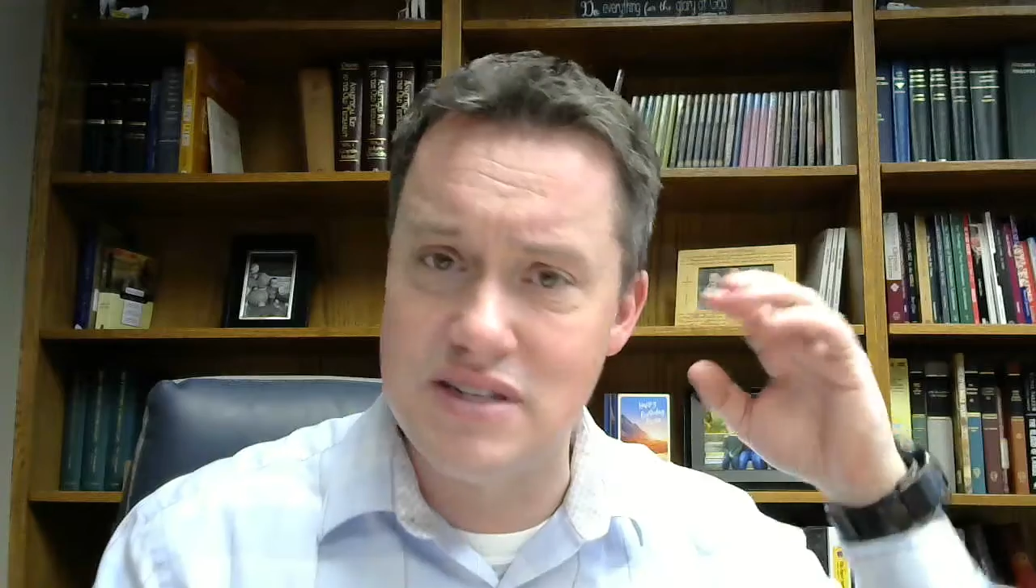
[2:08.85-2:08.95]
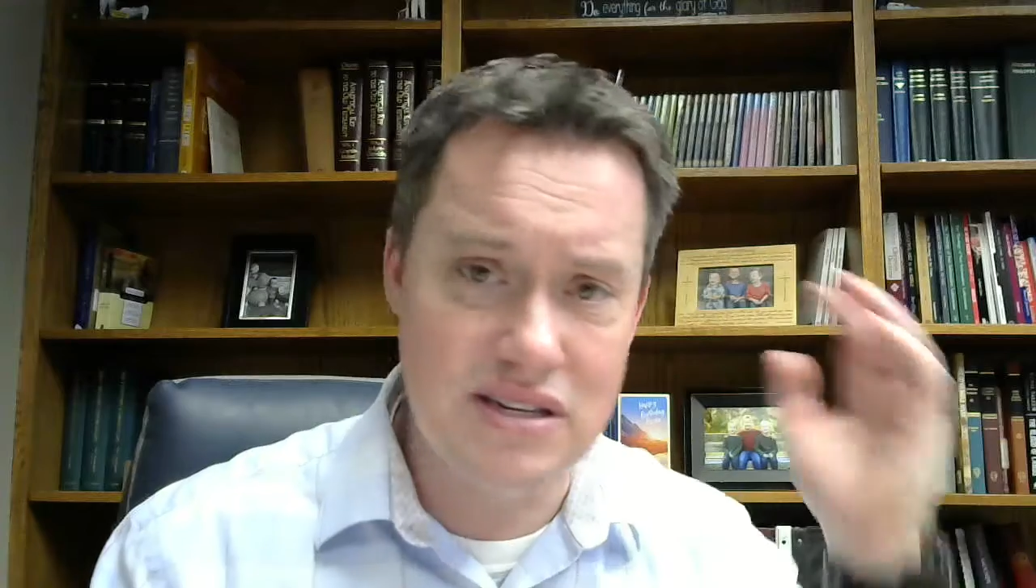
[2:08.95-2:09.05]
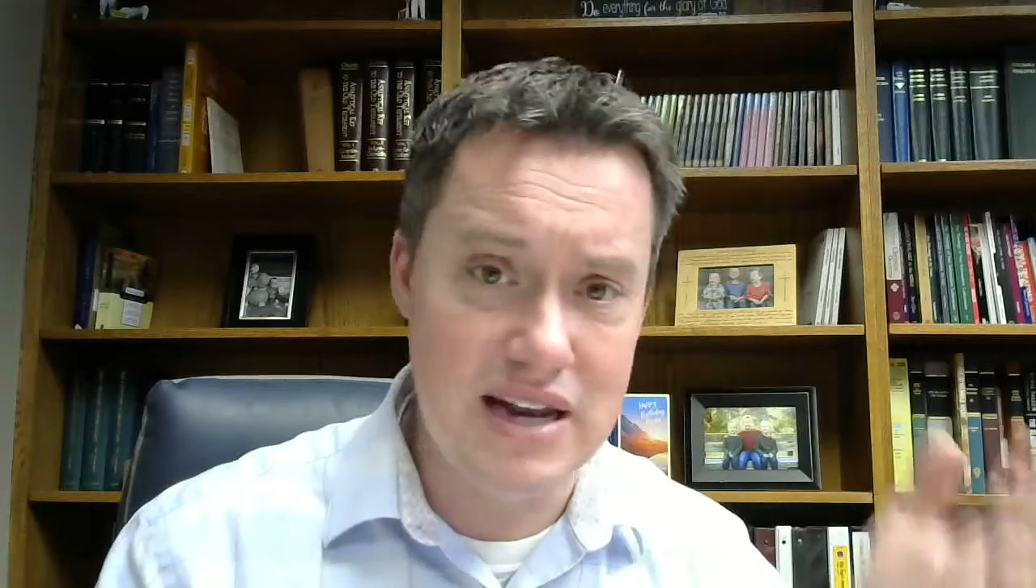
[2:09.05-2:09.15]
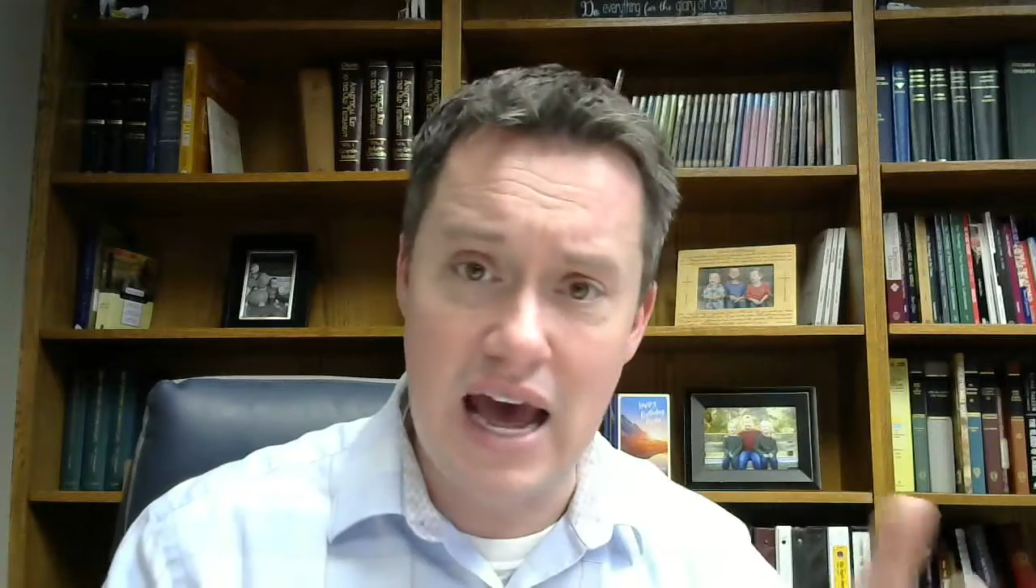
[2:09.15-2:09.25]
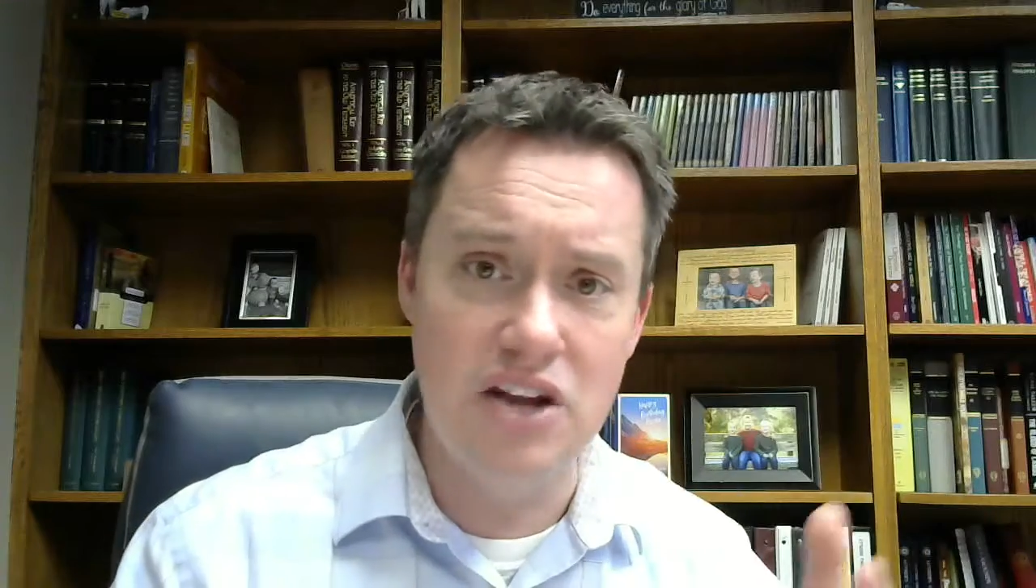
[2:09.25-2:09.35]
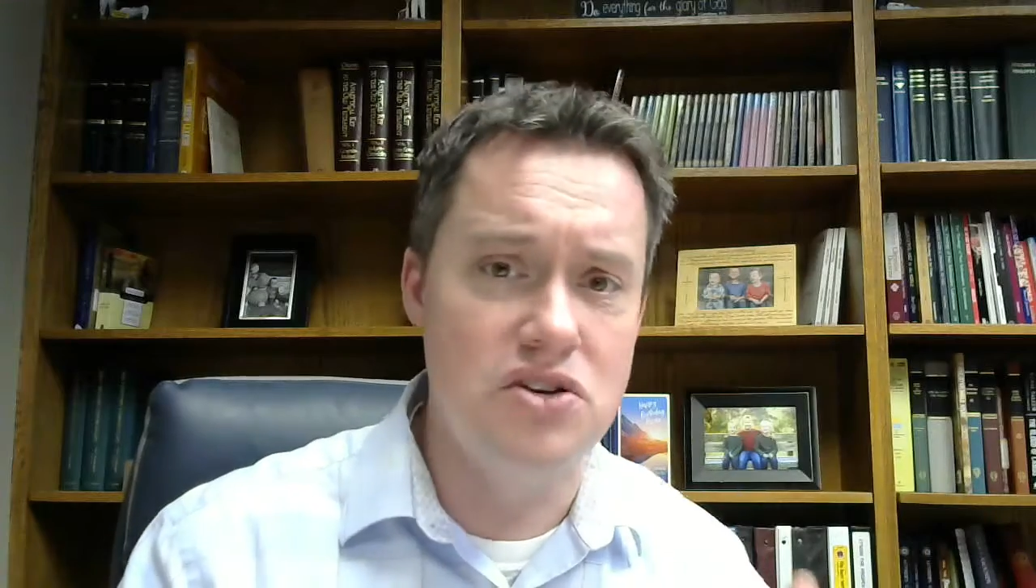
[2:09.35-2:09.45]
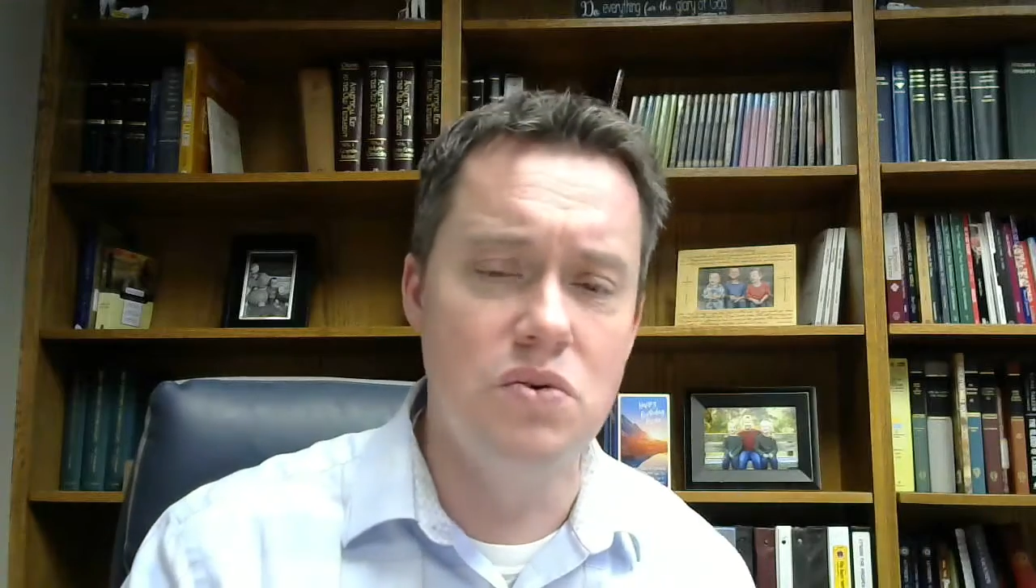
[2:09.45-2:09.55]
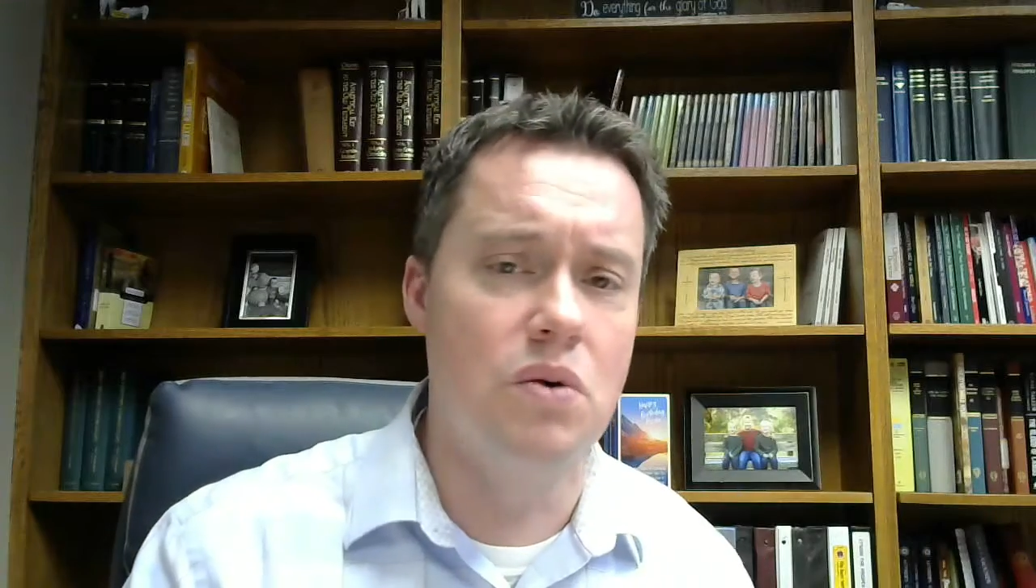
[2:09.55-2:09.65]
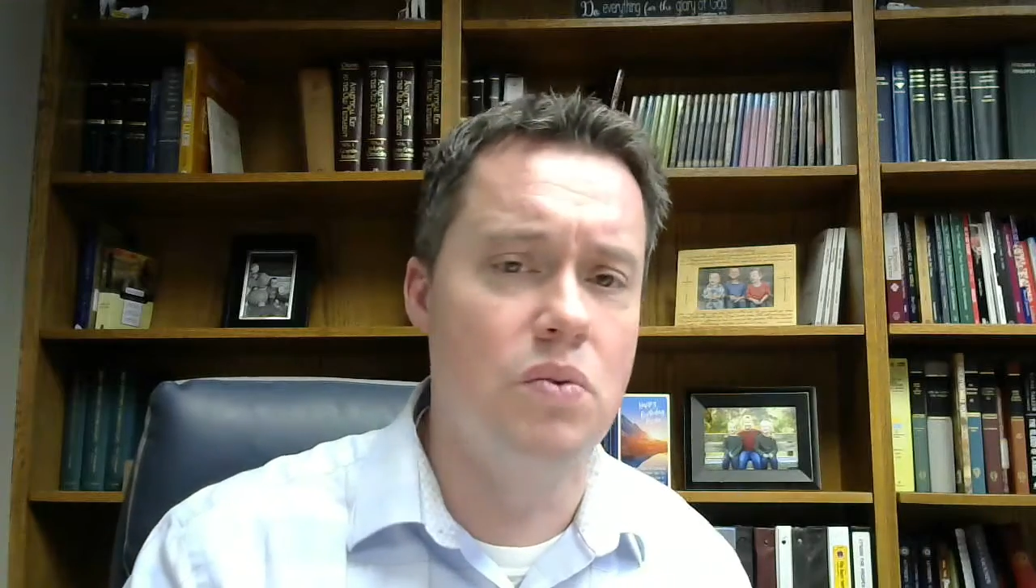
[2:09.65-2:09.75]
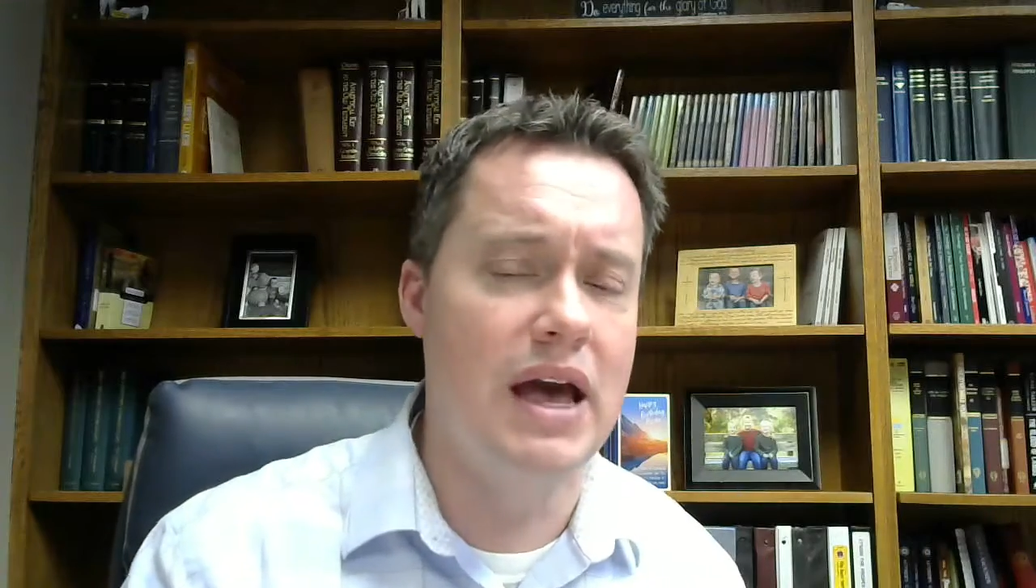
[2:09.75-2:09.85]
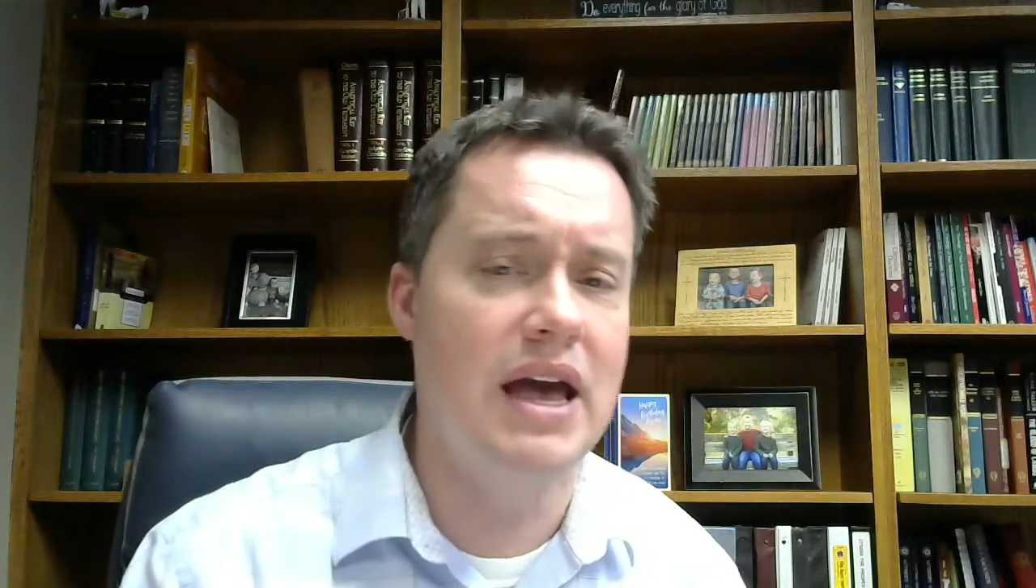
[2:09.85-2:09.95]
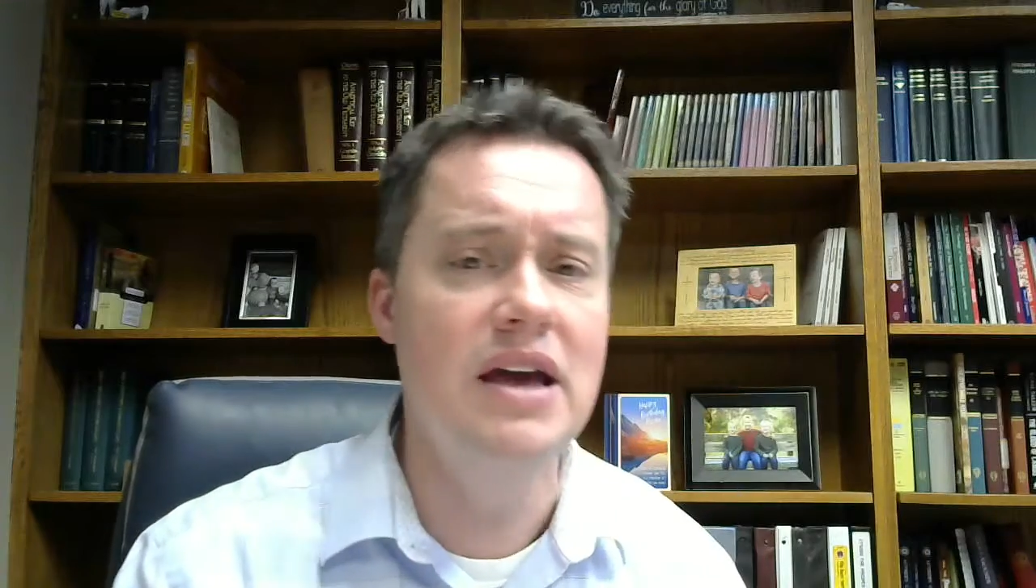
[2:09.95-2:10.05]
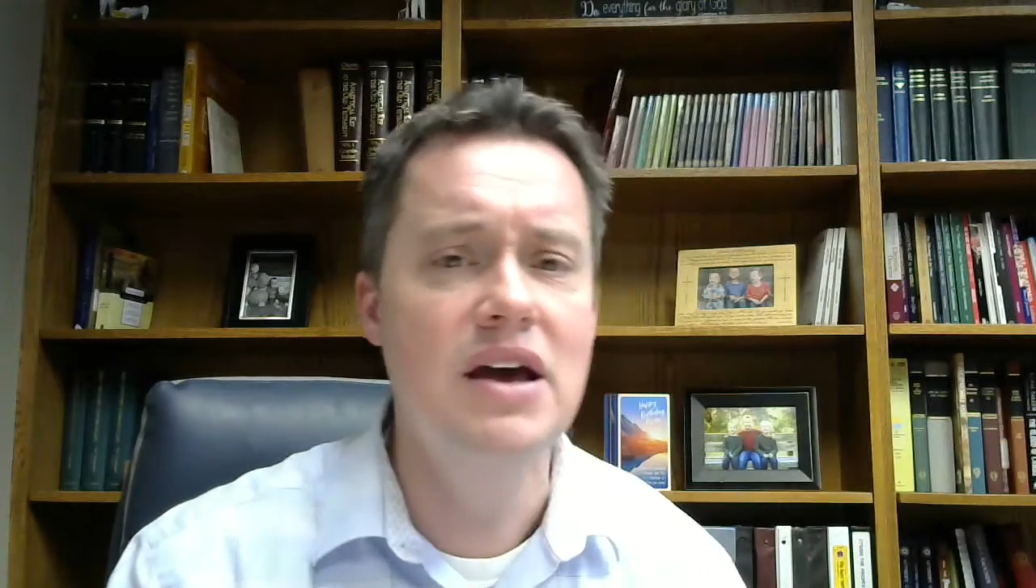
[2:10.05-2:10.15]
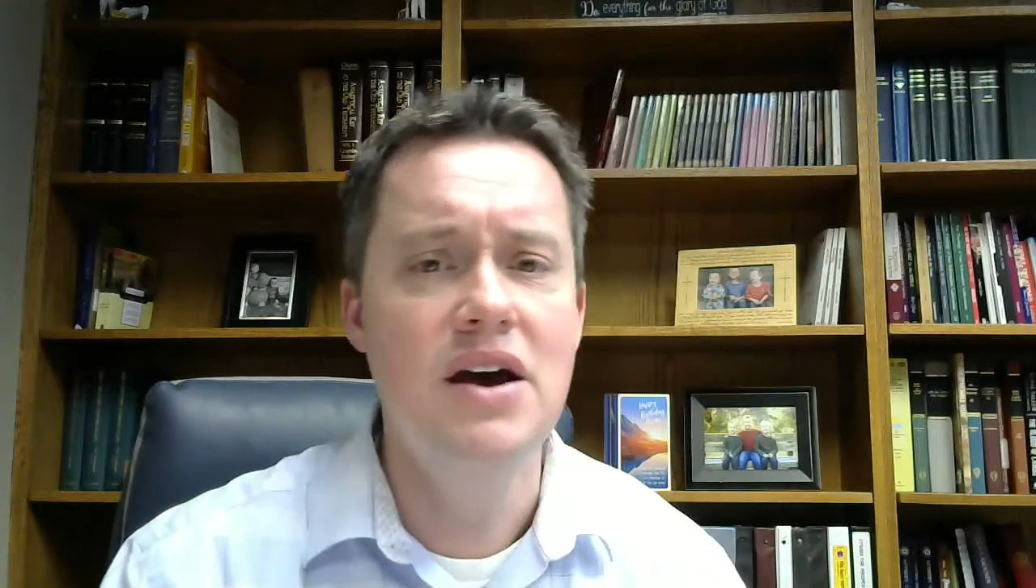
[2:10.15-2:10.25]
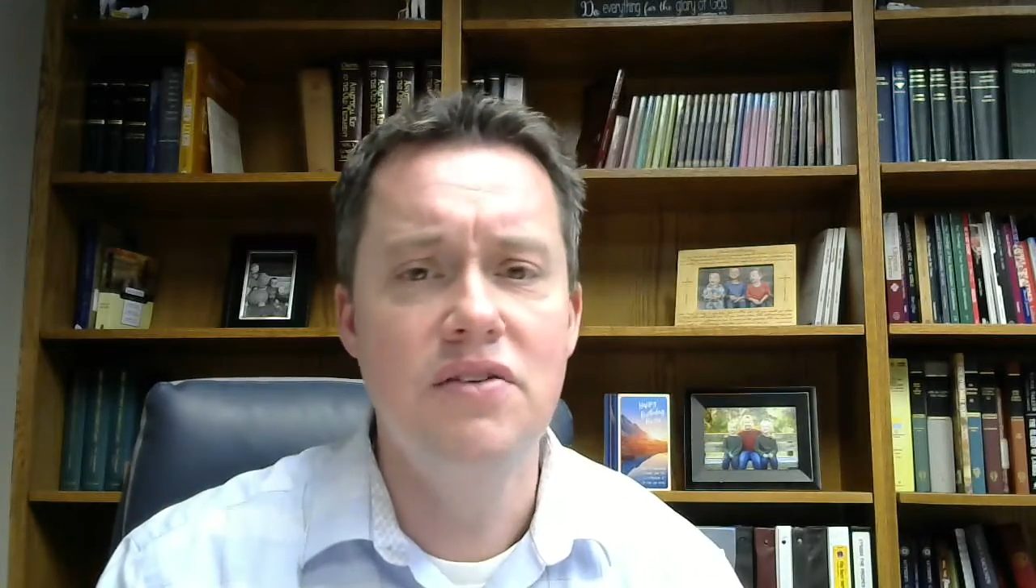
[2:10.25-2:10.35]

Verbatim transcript: snatch you away